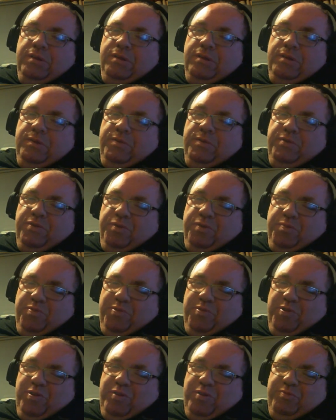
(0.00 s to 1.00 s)

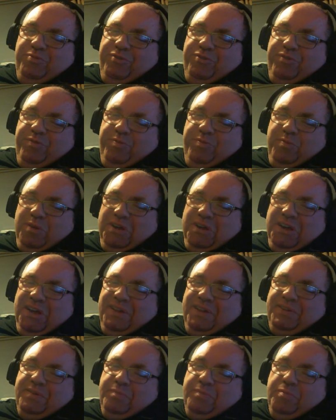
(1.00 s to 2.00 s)
subscriptions we
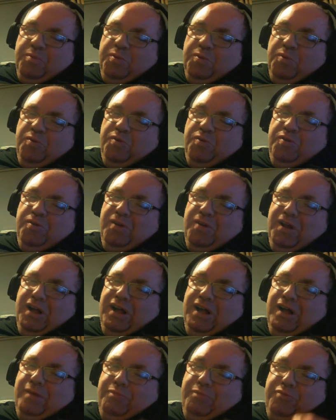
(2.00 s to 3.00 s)
get, the more
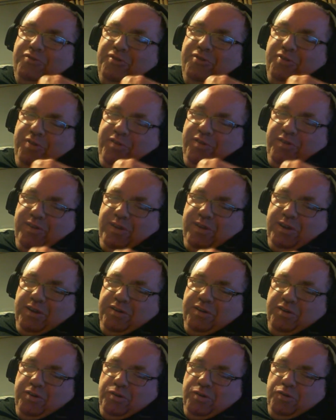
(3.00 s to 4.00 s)
options
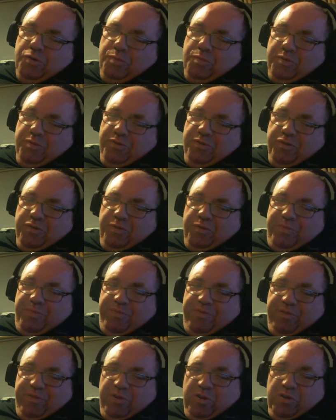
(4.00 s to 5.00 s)
it opens up
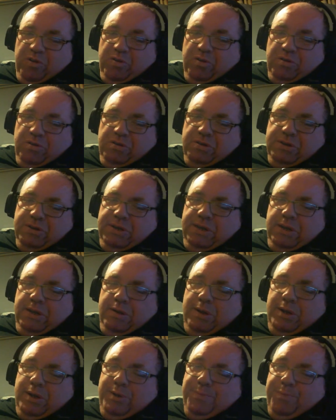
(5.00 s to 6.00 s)
for
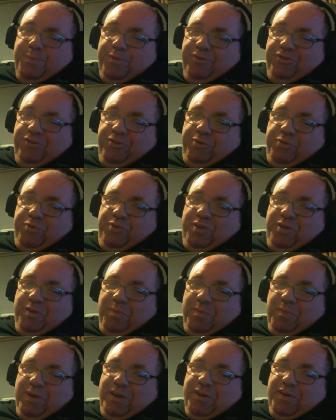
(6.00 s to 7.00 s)

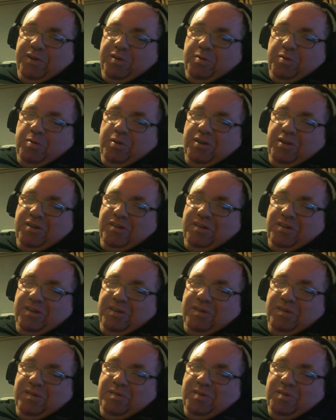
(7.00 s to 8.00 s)
producing better
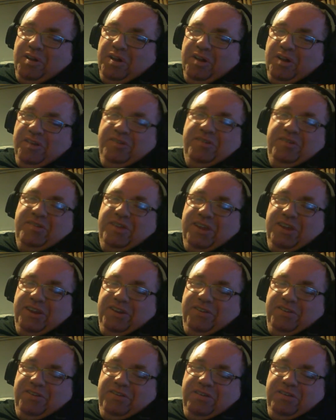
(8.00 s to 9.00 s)
quality of
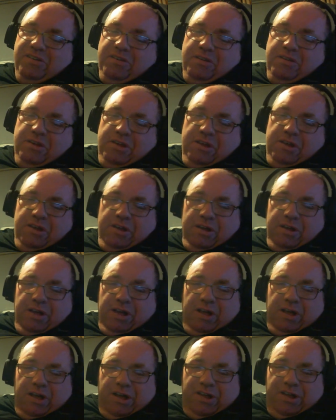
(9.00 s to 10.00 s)
content
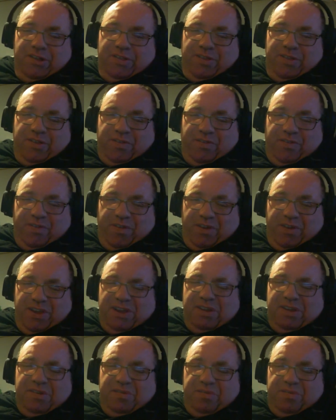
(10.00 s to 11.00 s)
on the
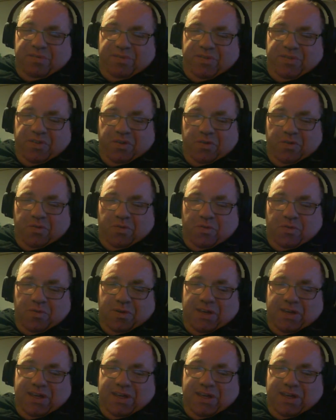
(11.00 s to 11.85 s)
site. So